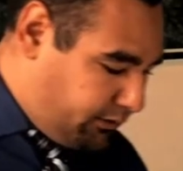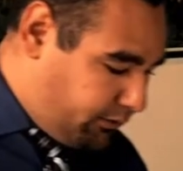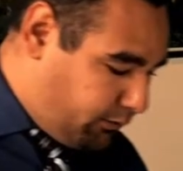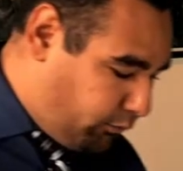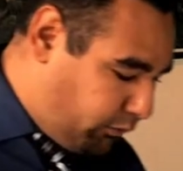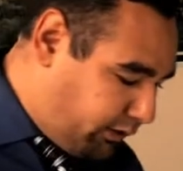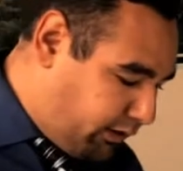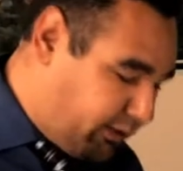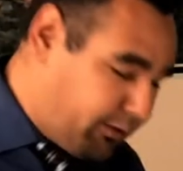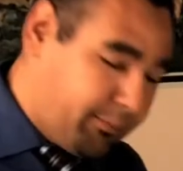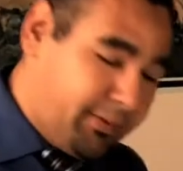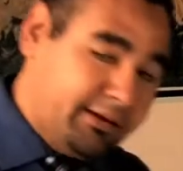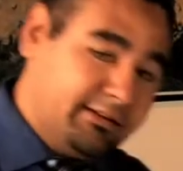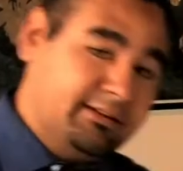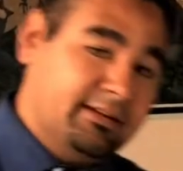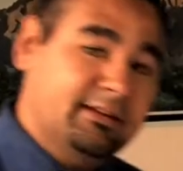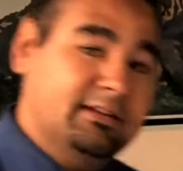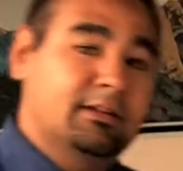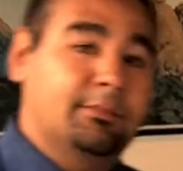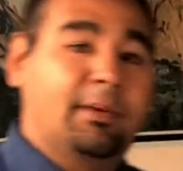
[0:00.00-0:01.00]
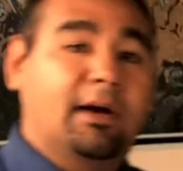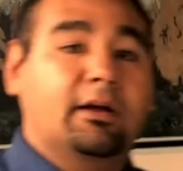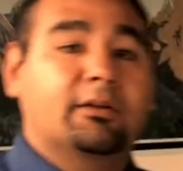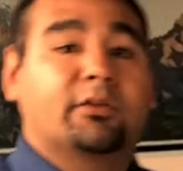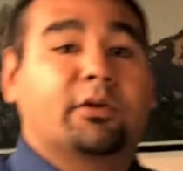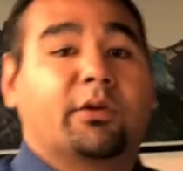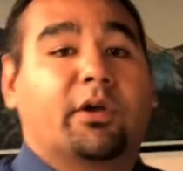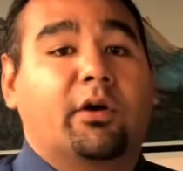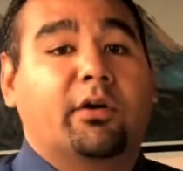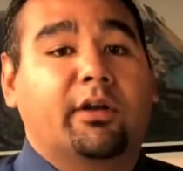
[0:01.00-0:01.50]
one of the best things about
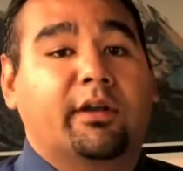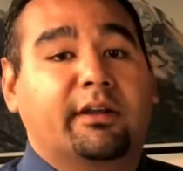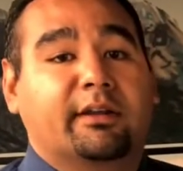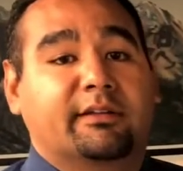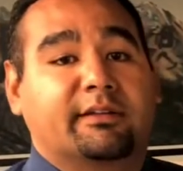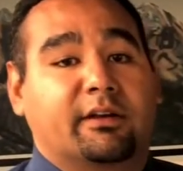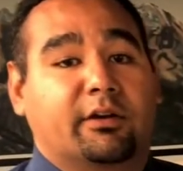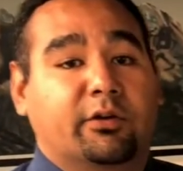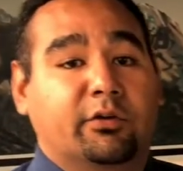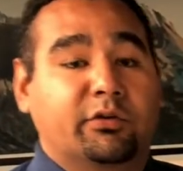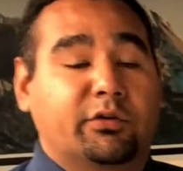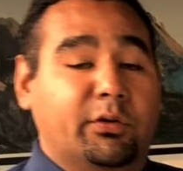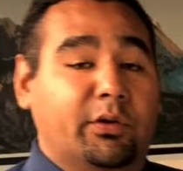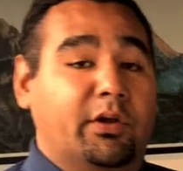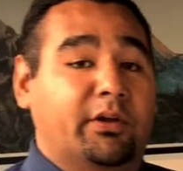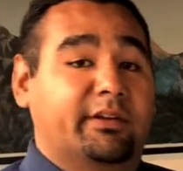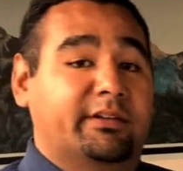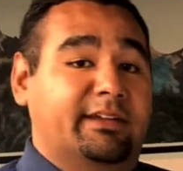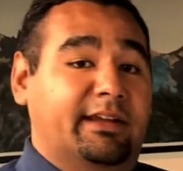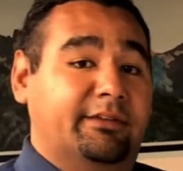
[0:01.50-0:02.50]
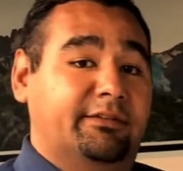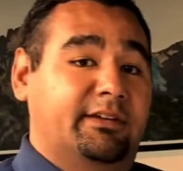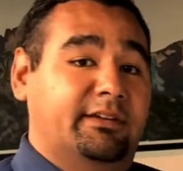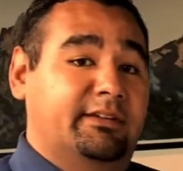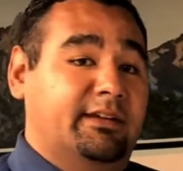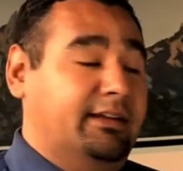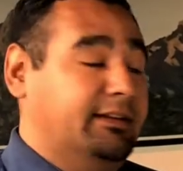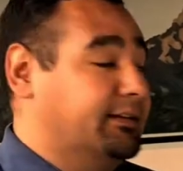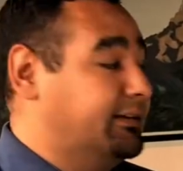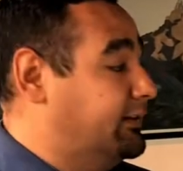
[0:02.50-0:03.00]
Toyota is their new Toyota Safety
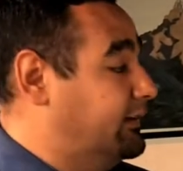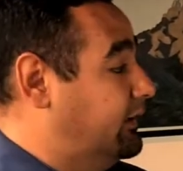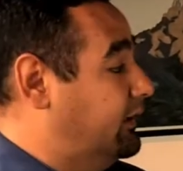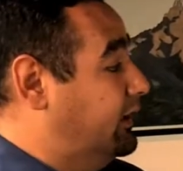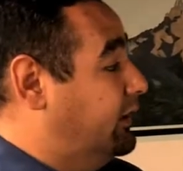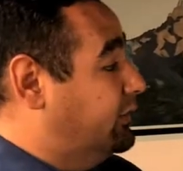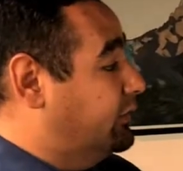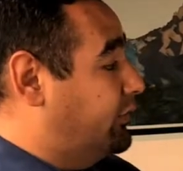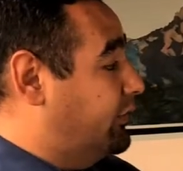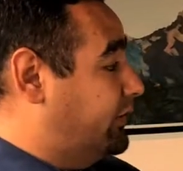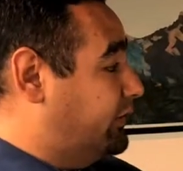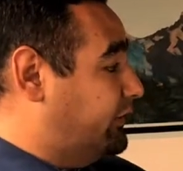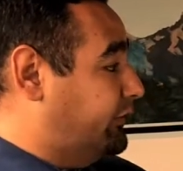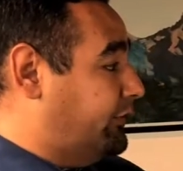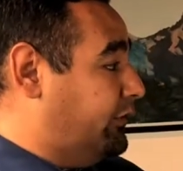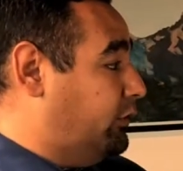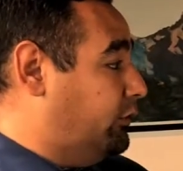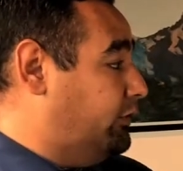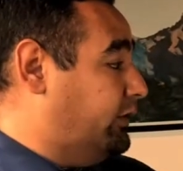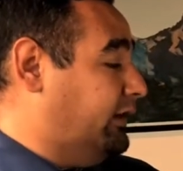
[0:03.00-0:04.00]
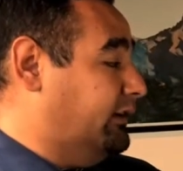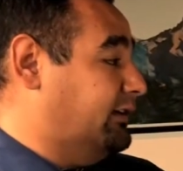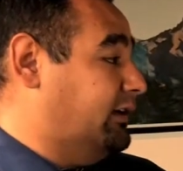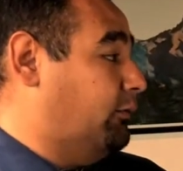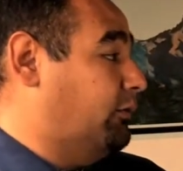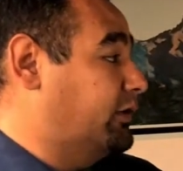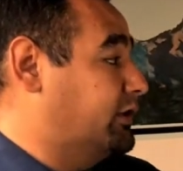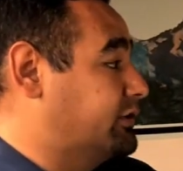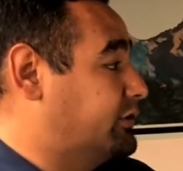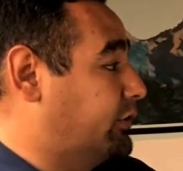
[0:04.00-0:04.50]
Sense. So there's a few things I
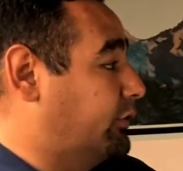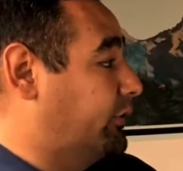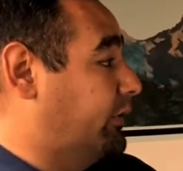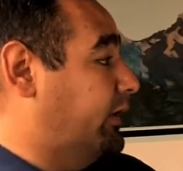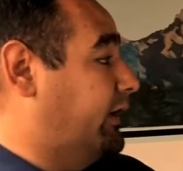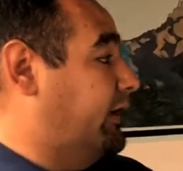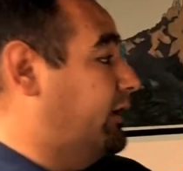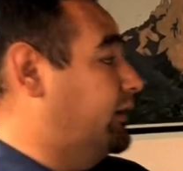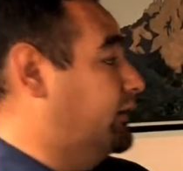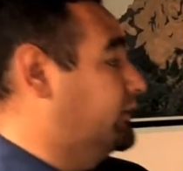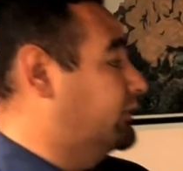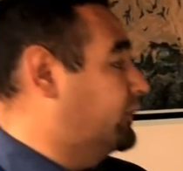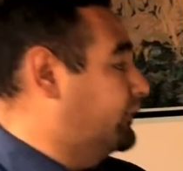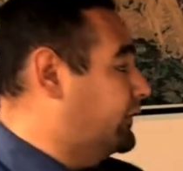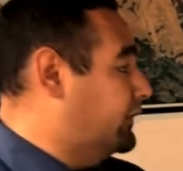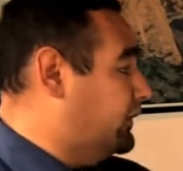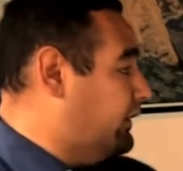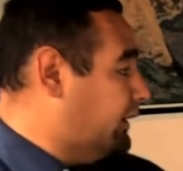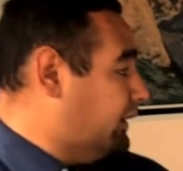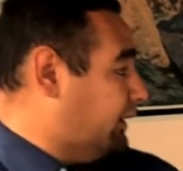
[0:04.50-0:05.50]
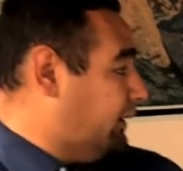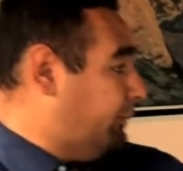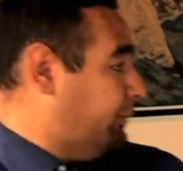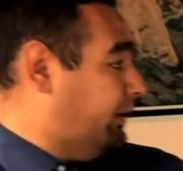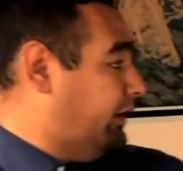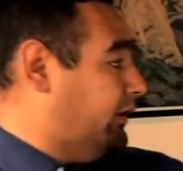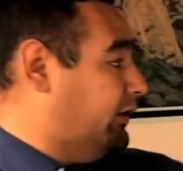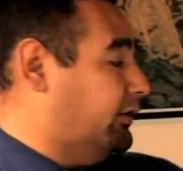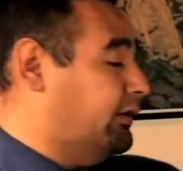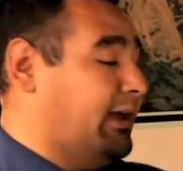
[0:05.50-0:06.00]
want to show you here. So if you look up
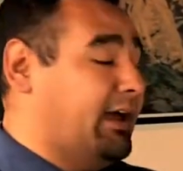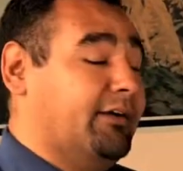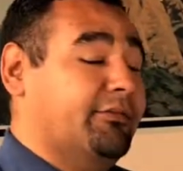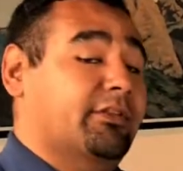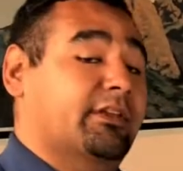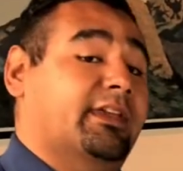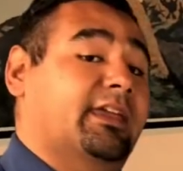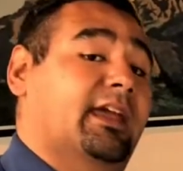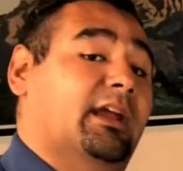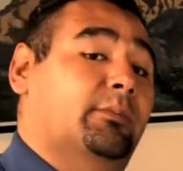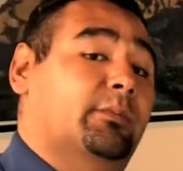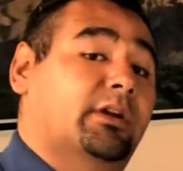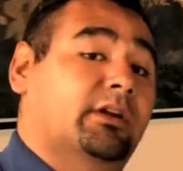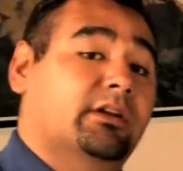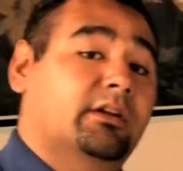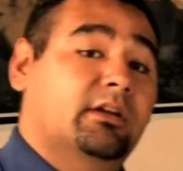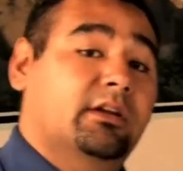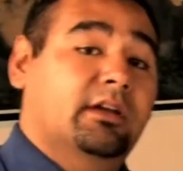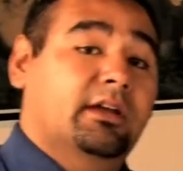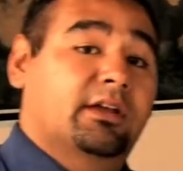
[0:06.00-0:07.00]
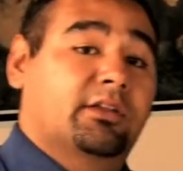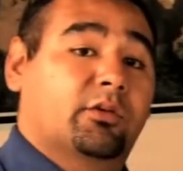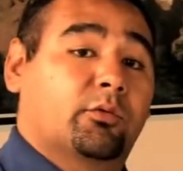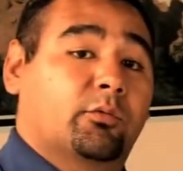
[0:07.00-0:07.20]
here, you have the camera and the